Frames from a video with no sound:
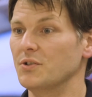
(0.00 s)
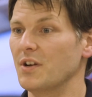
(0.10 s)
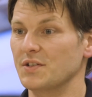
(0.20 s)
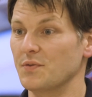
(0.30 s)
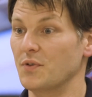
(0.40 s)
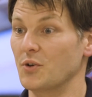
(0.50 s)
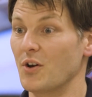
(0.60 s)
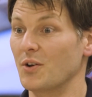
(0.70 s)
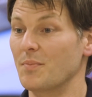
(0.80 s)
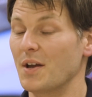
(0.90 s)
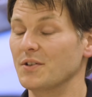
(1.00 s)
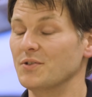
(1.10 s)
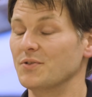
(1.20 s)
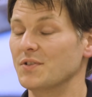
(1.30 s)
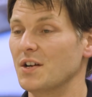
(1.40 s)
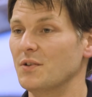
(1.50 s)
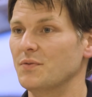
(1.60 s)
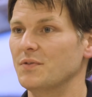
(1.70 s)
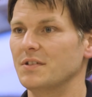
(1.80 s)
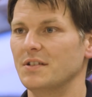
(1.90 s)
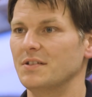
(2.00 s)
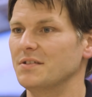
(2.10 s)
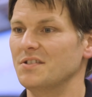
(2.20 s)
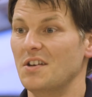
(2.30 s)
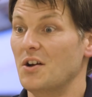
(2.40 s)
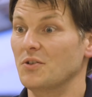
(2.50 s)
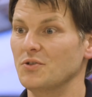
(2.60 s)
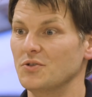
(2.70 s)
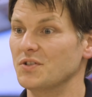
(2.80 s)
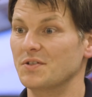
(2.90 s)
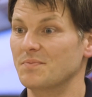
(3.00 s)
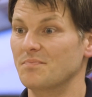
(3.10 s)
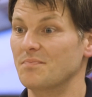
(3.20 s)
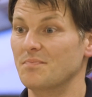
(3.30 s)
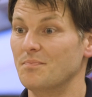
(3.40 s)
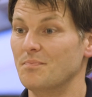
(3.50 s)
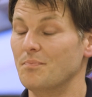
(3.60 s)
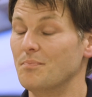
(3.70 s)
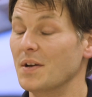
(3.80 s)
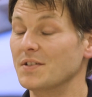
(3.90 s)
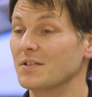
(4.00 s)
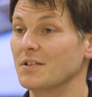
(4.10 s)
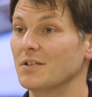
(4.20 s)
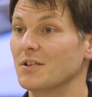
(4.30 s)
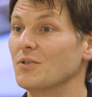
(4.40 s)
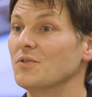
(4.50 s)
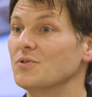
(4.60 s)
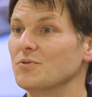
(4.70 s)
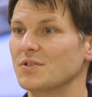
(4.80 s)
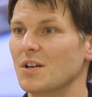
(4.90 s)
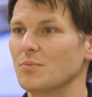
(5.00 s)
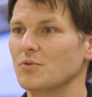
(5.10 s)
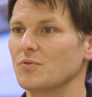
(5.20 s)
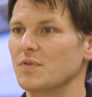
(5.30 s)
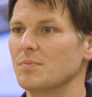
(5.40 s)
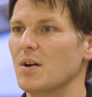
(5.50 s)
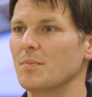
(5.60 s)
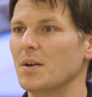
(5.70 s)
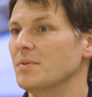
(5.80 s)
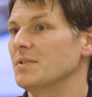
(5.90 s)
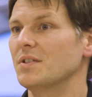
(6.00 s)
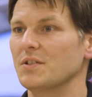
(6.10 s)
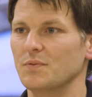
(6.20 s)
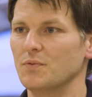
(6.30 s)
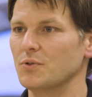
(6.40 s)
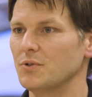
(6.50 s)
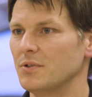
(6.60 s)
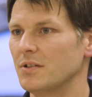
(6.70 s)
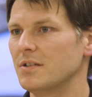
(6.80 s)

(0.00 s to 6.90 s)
you had to figure out a pattern yourself, and now you just basically click on the two examples with Smart Map and it does it for you.